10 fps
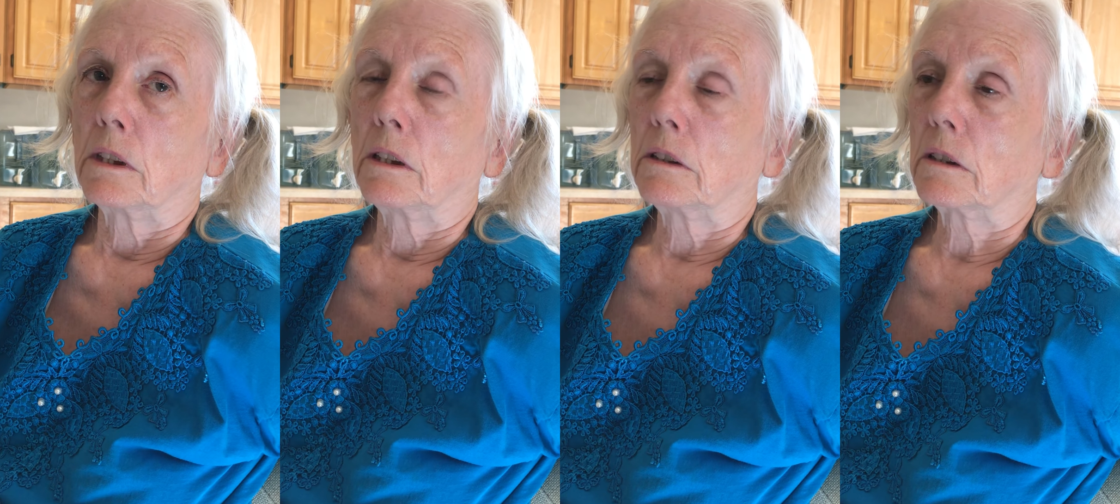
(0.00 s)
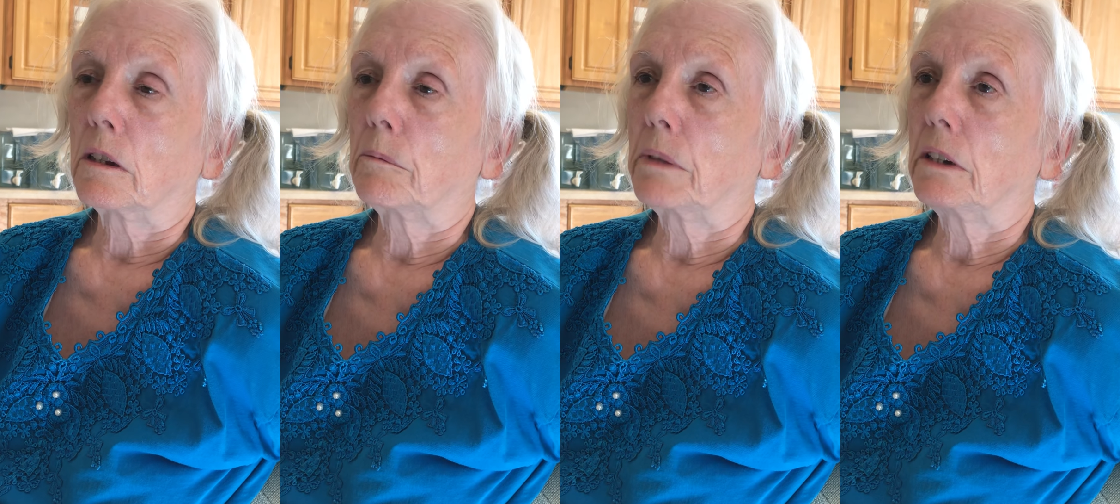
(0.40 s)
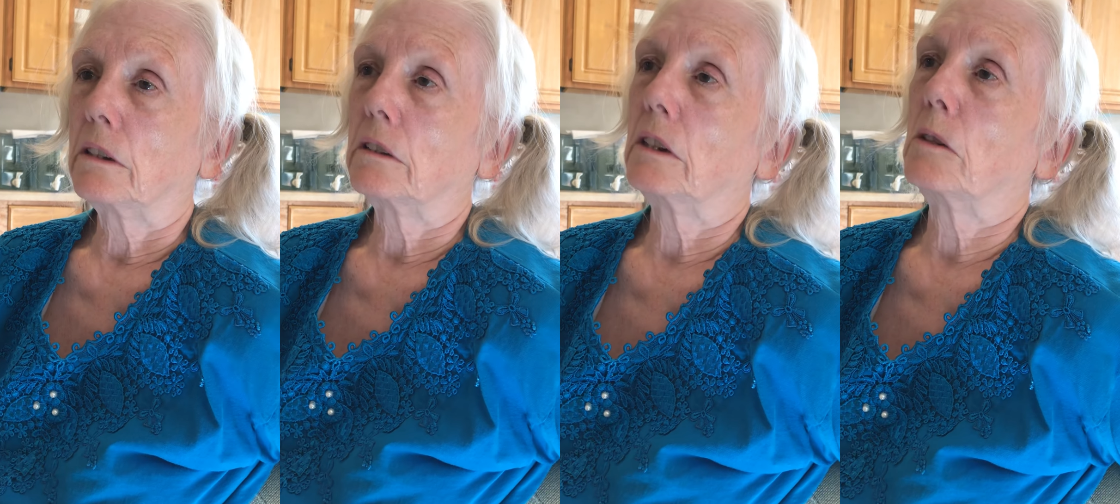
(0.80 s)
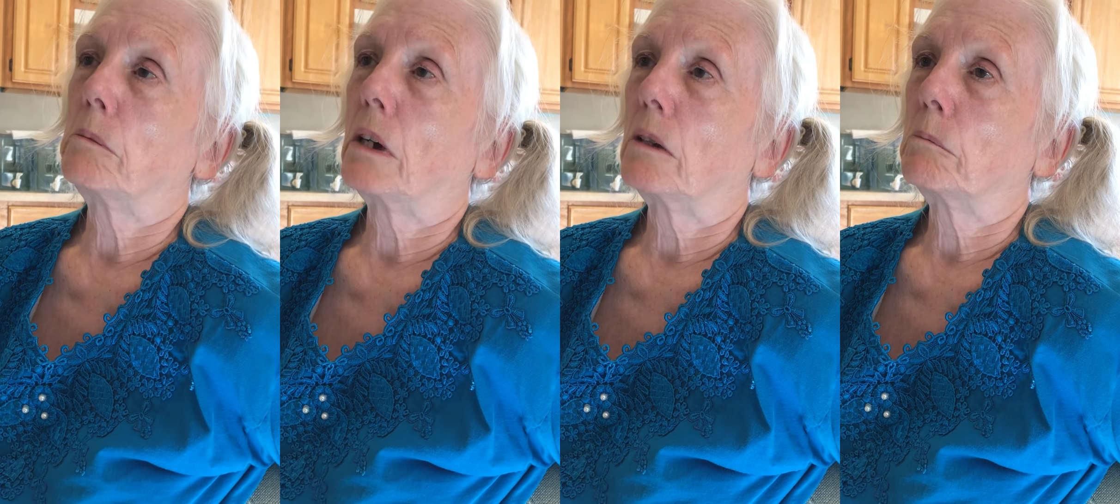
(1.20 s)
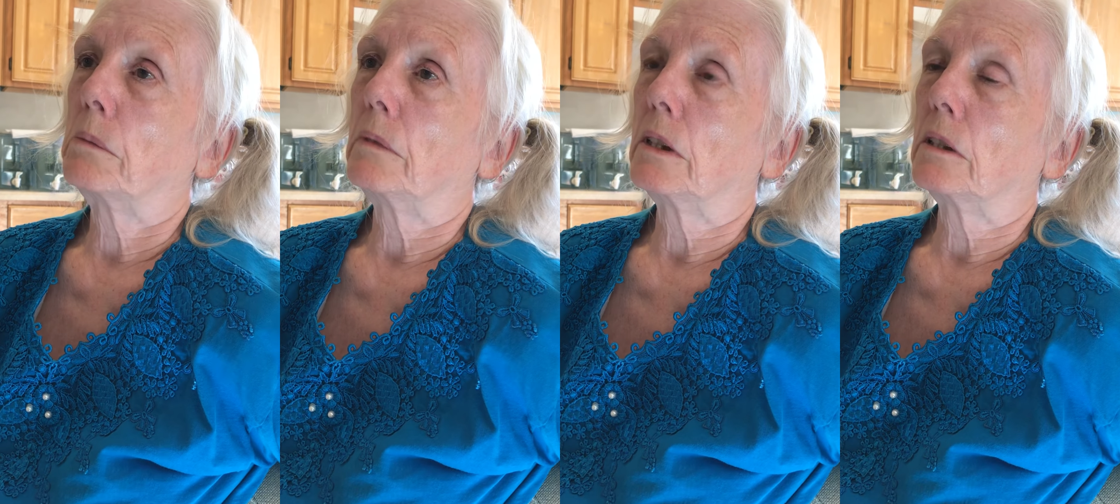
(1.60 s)
And the company in the
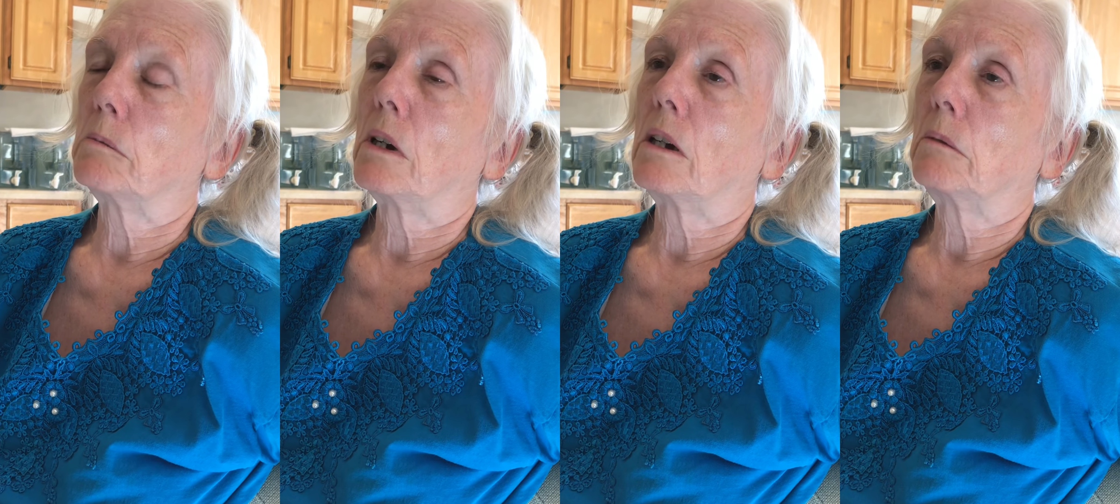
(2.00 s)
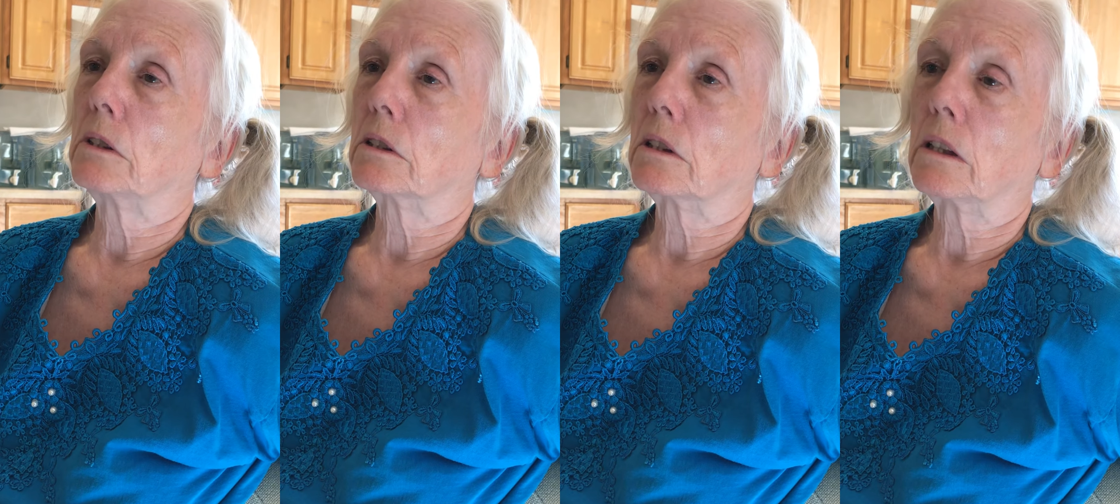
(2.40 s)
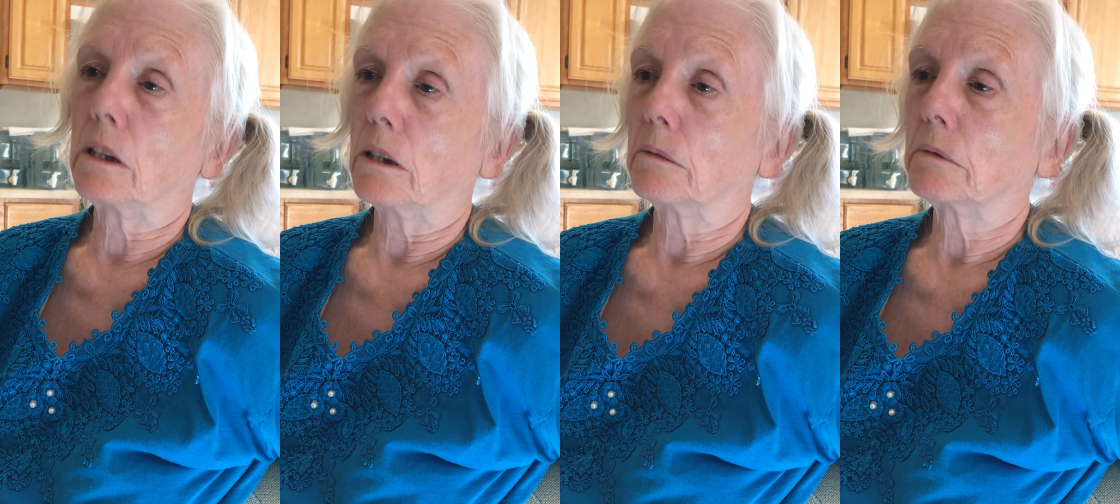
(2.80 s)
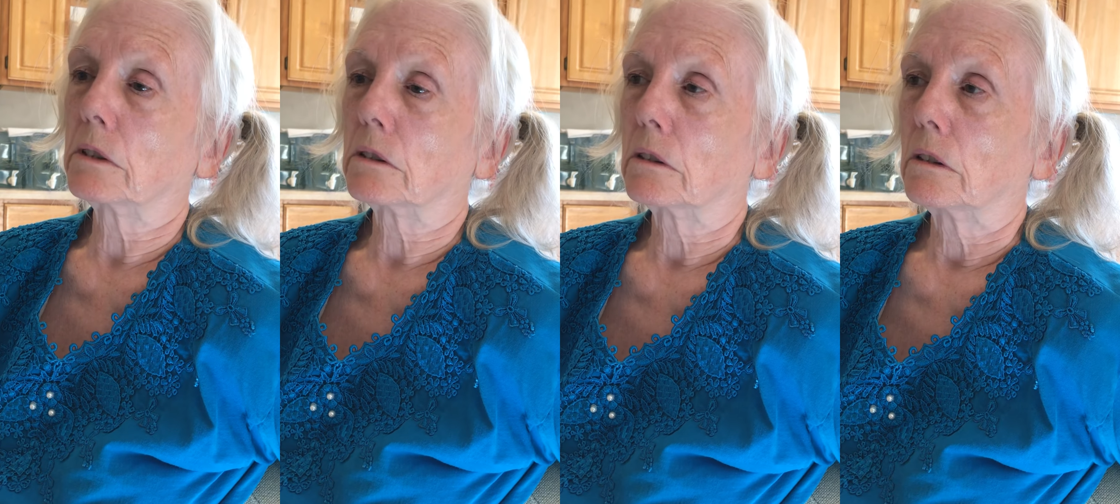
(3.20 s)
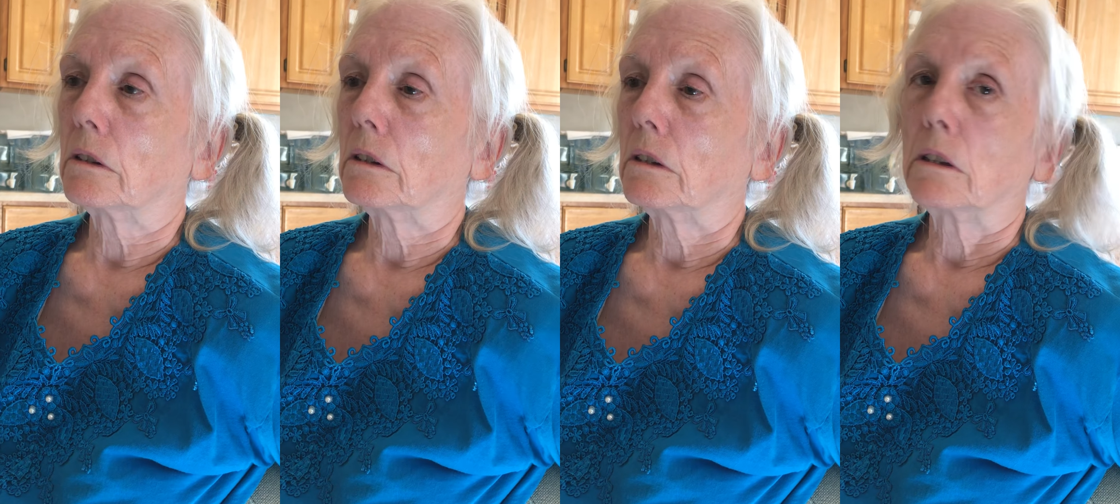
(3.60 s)
Bahamas claims
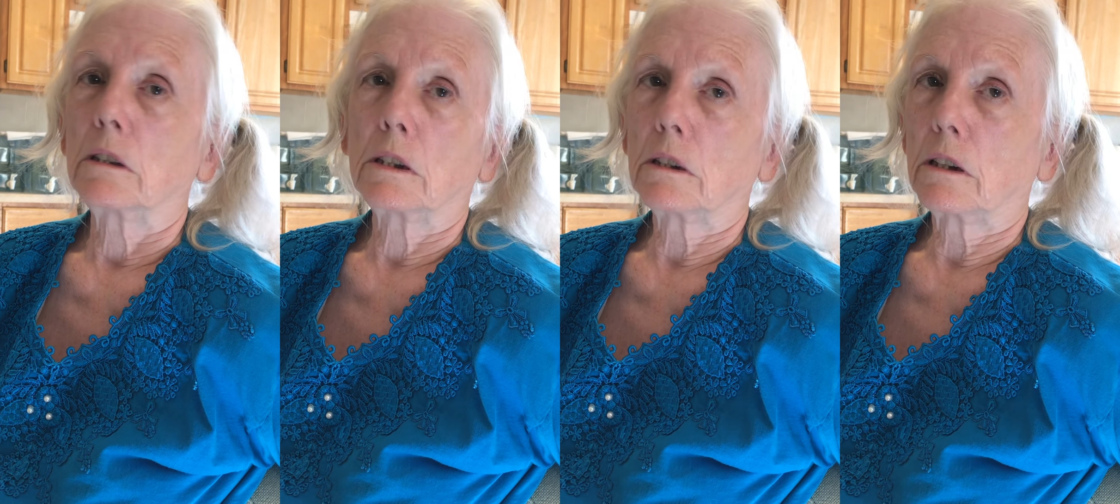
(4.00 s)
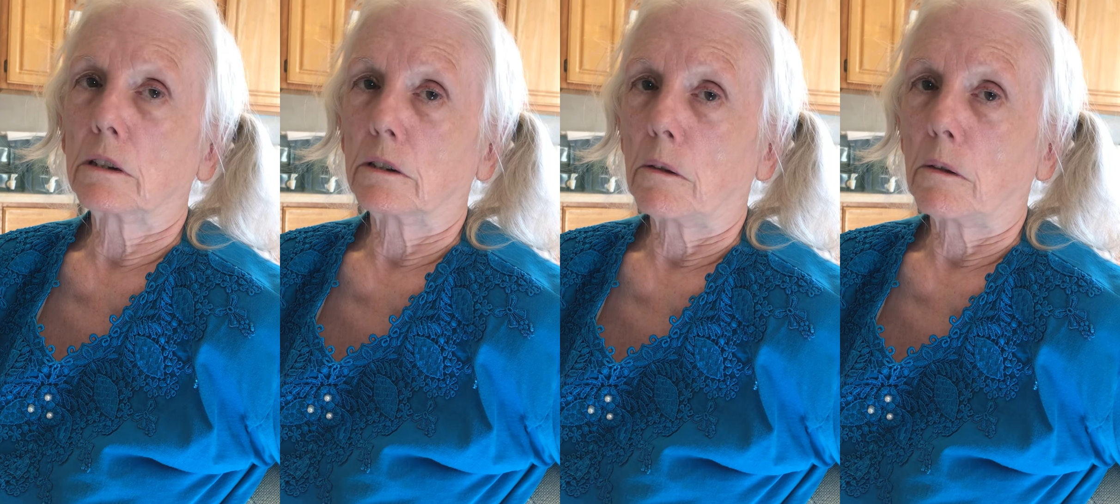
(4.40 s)
they got it,